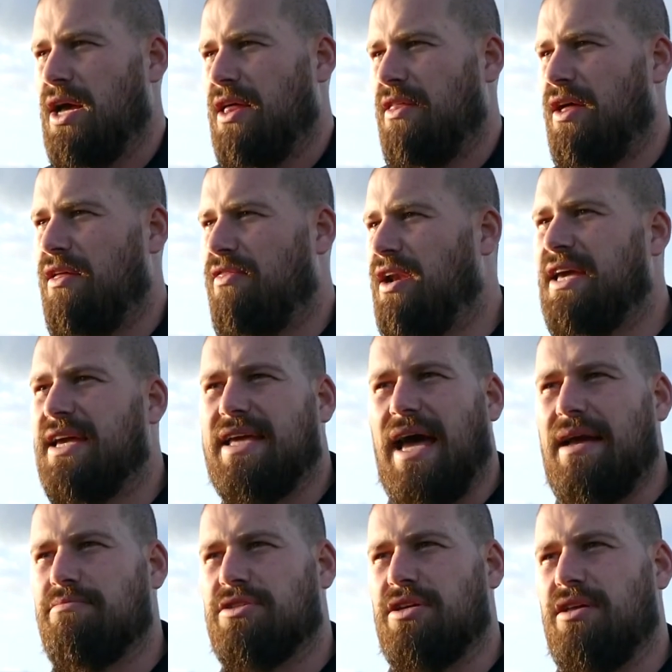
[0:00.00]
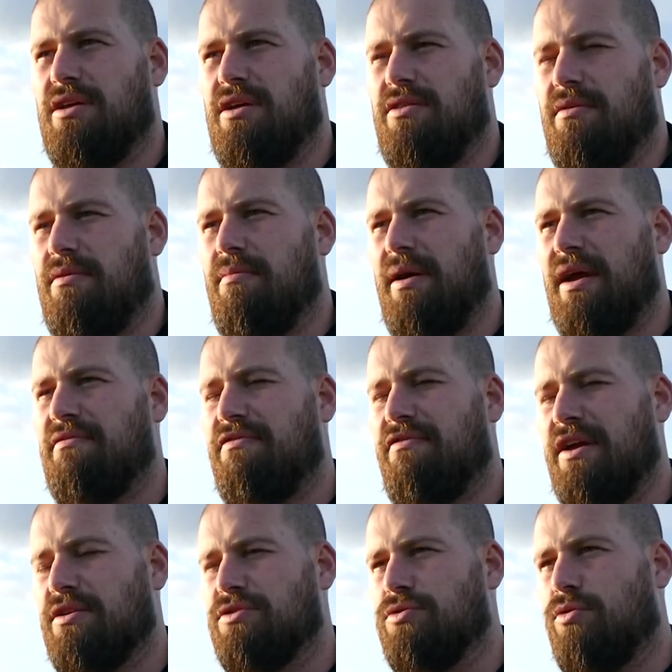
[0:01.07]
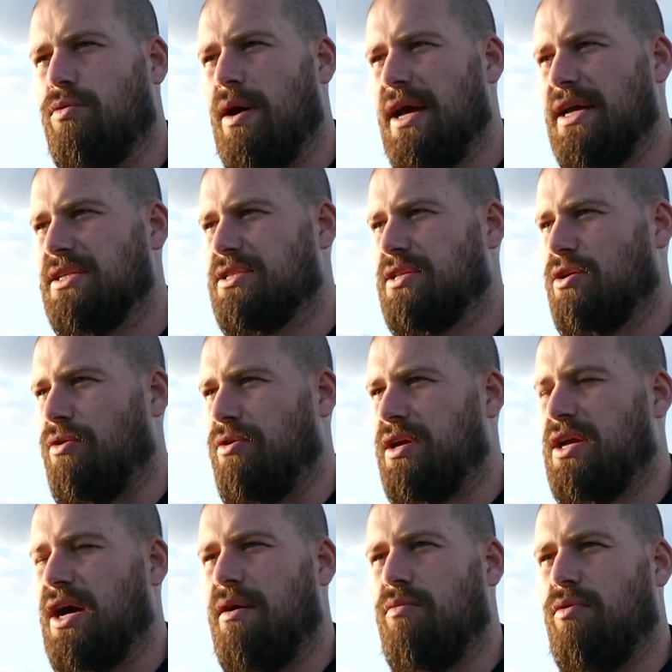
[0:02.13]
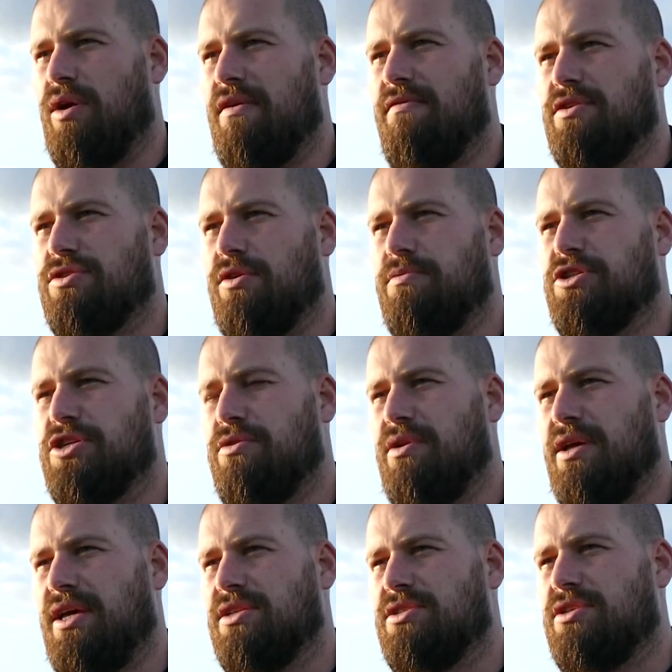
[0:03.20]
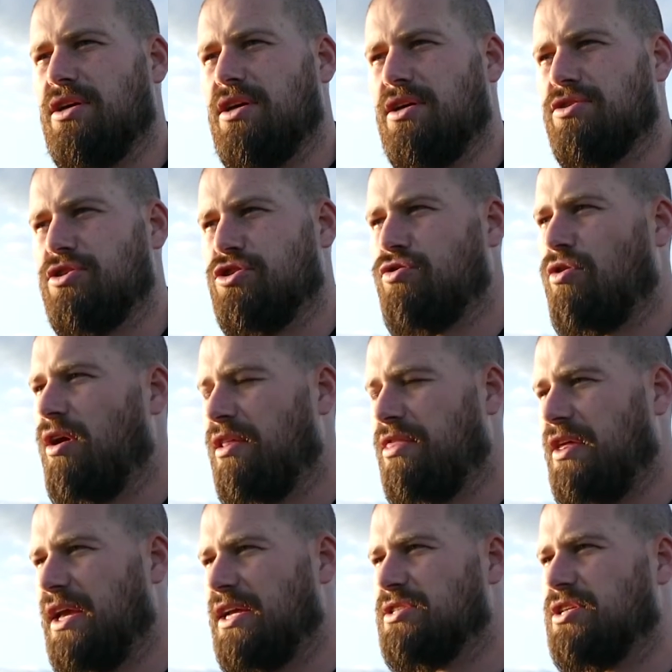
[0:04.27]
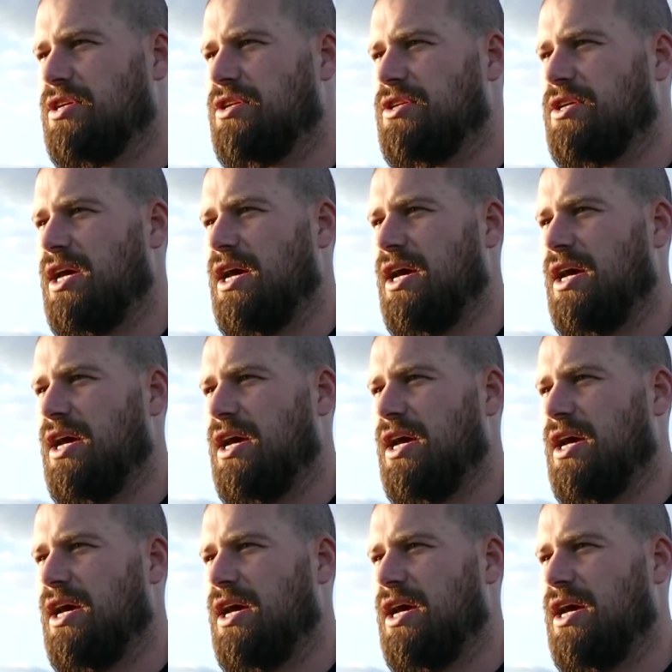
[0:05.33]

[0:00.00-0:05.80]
The league games are the main thing as always. The Conti Cup will give us opportunities to try things and